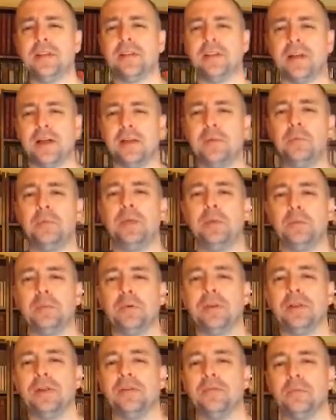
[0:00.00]
A lot of
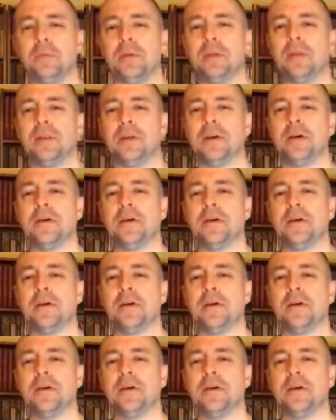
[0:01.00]
people have been